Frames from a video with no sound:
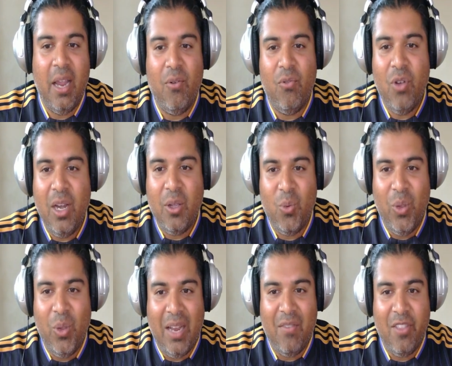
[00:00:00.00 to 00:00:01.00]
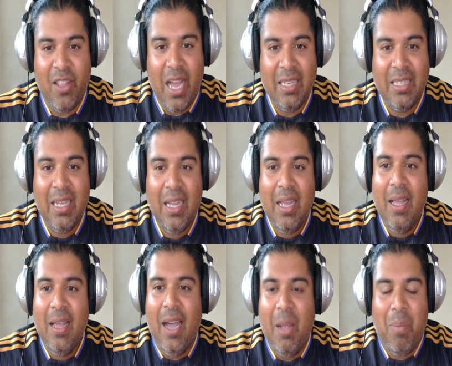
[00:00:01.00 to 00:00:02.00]
really good weekend for that.
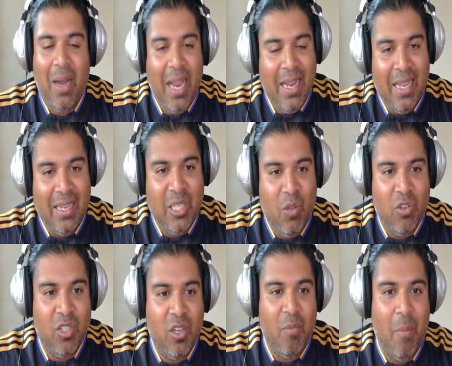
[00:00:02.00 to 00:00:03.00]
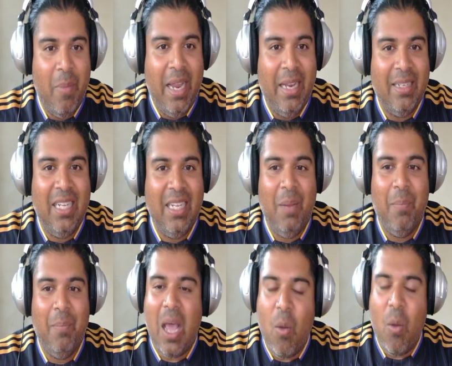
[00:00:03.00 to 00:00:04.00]
I played it in Silverstone on my main team.
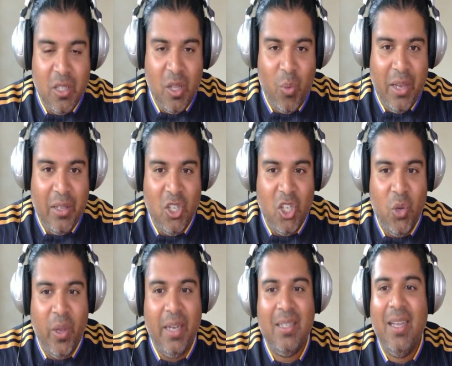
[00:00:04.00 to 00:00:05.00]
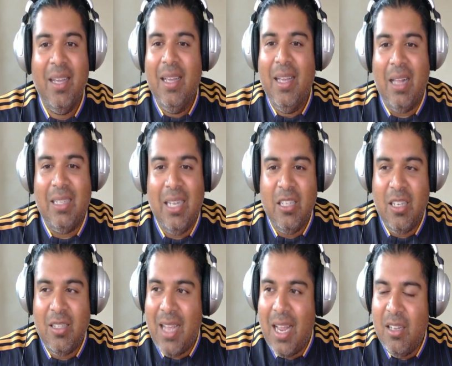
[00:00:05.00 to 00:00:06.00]
That wasn't the week to do it. It
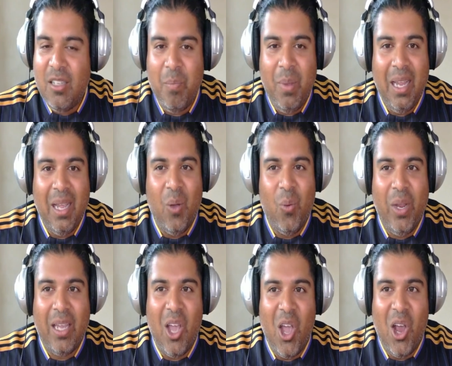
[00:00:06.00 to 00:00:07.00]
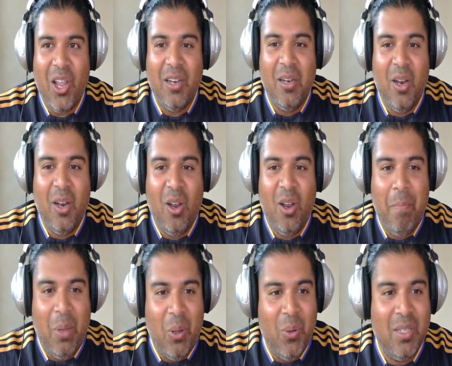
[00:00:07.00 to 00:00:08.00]
tended to be a week early on a lot of my
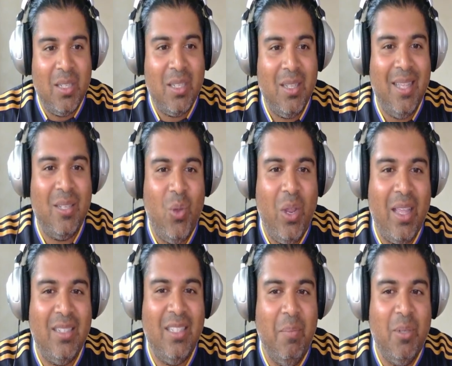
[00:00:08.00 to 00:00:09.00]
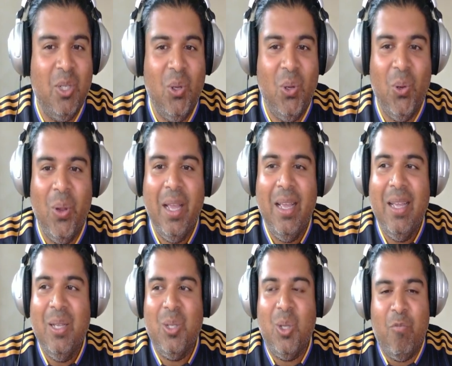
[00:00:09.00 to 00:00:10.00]
builds this week that seemed to
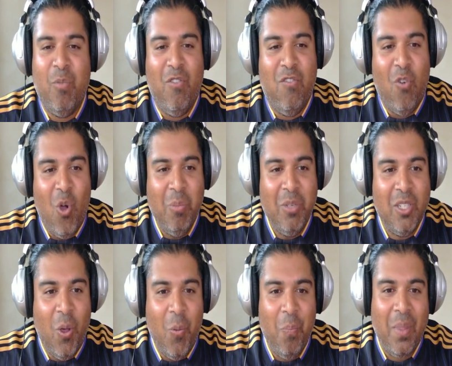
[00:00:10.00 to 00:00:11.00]
sort of perform. So